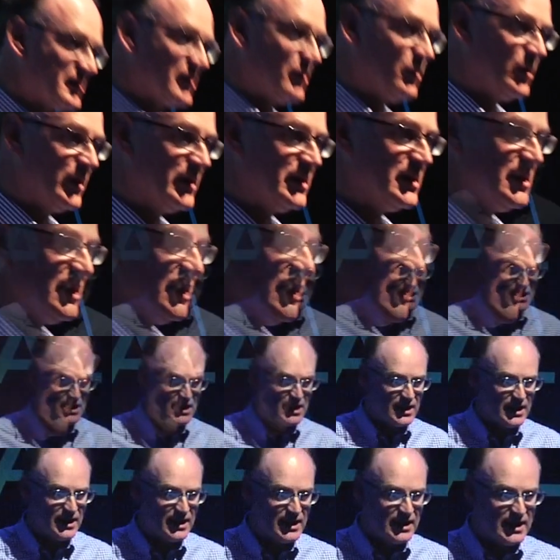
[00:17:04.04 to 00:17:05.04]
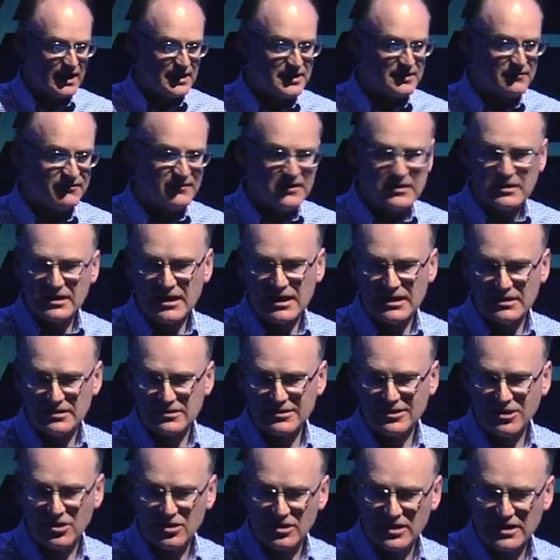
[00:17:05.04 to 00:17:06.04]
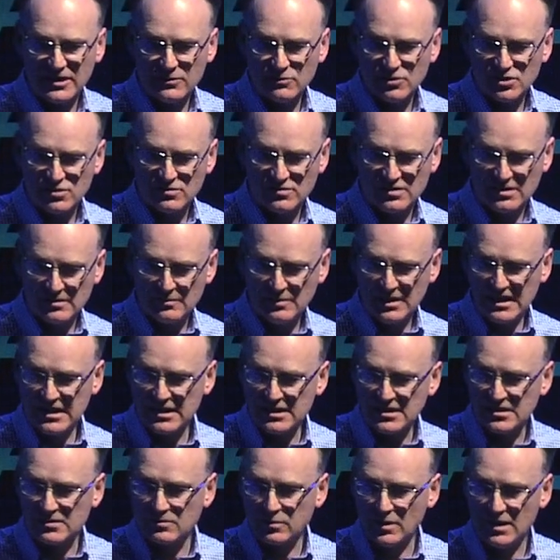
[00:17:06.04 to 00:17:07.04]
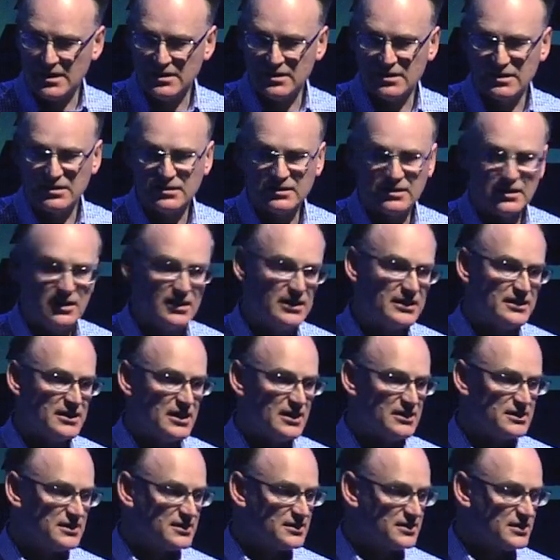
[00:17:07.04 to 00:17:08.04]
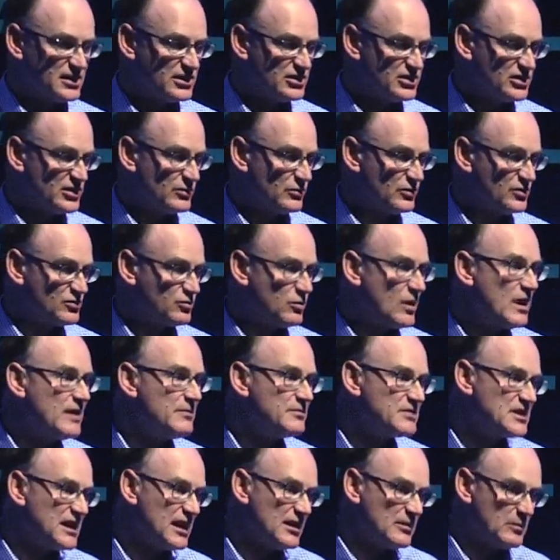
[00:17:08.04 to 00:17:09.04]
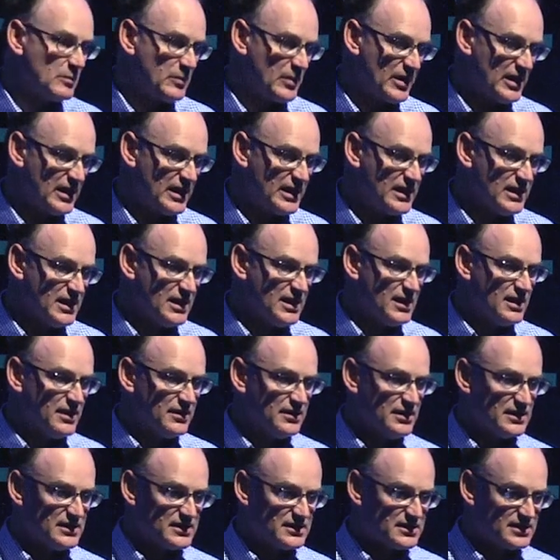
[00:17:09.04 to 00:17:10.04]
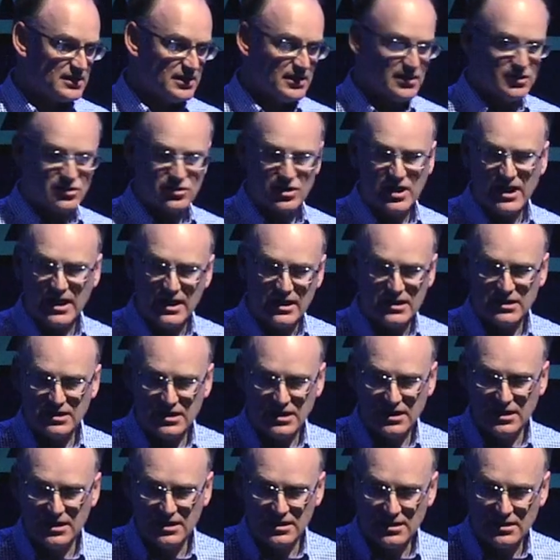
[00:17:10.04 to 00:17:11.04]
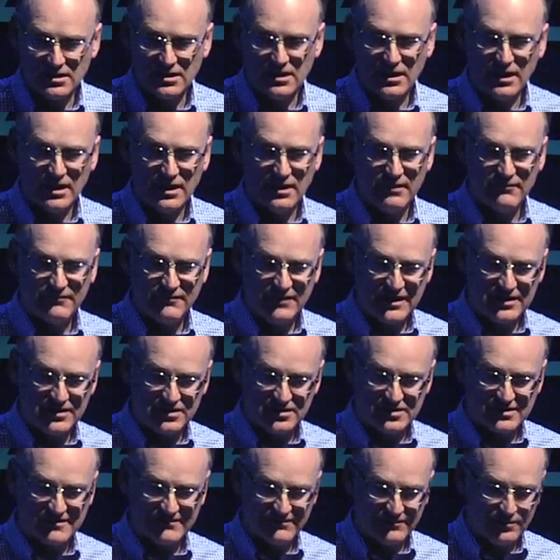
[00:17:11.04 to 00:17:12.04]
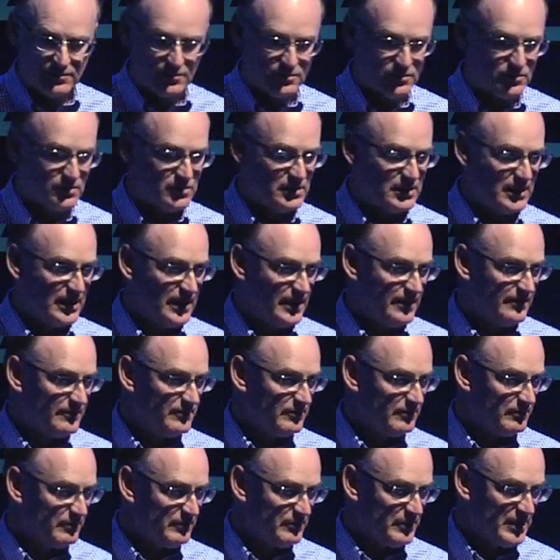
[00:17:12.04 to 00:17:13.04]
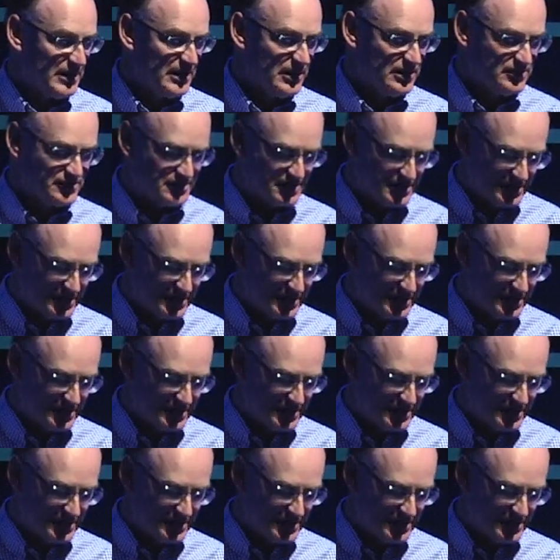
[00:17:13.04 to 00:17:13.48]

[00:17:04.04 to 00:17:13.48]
so on. And the Funk Island colony, which was the biggest one in the early 19th century, was wiped out by this trade in feathers for pillows